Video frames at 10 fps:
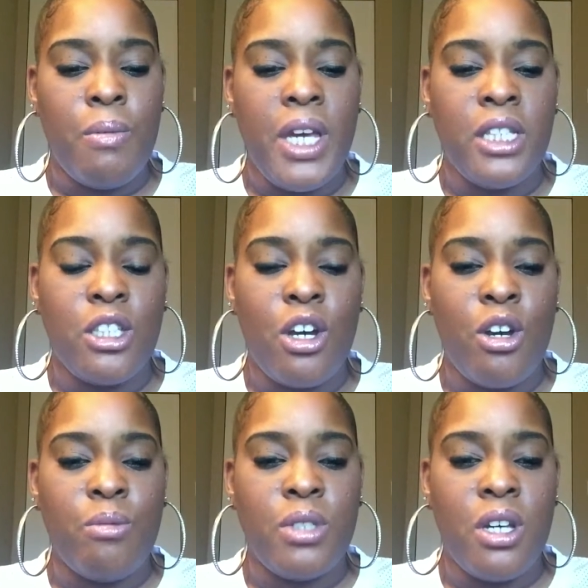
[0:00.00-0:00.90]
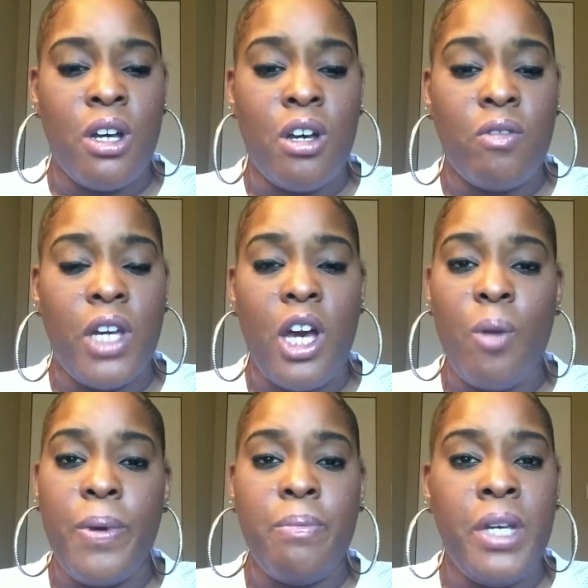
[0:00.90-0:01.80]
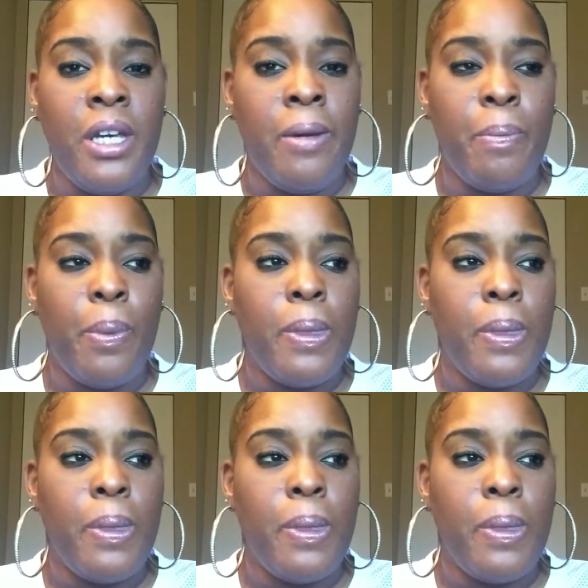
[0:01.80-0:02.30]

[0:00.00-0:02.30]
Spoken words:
in terms of helping me